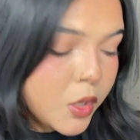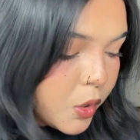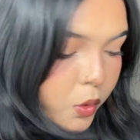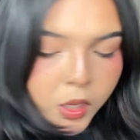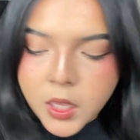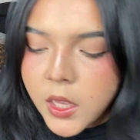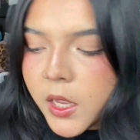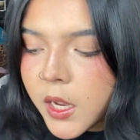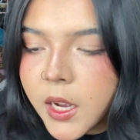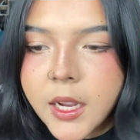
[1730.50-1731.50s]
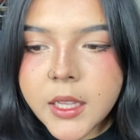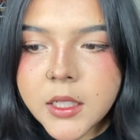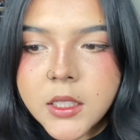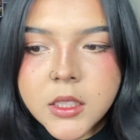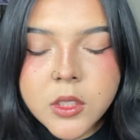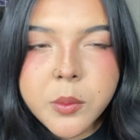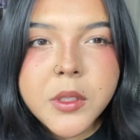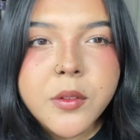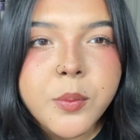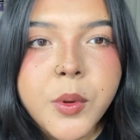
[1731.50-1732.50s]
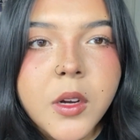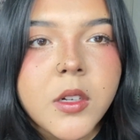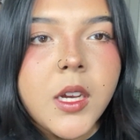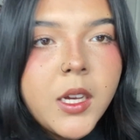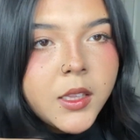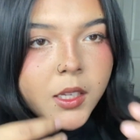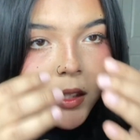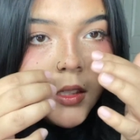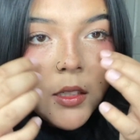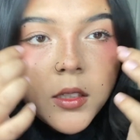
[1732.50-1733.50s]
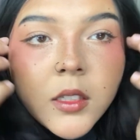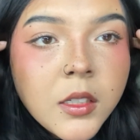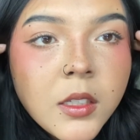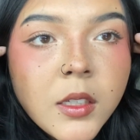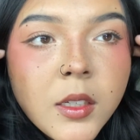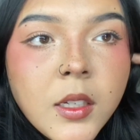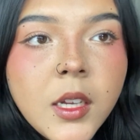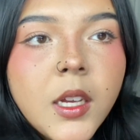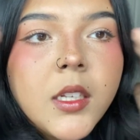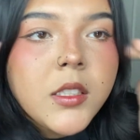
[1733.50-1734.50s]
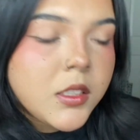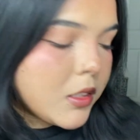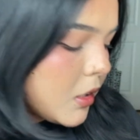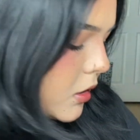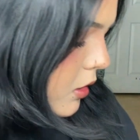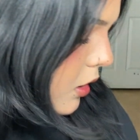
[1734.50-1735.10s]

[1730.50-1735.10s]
Oh, I added a little bit of brown eyeliner, and it's just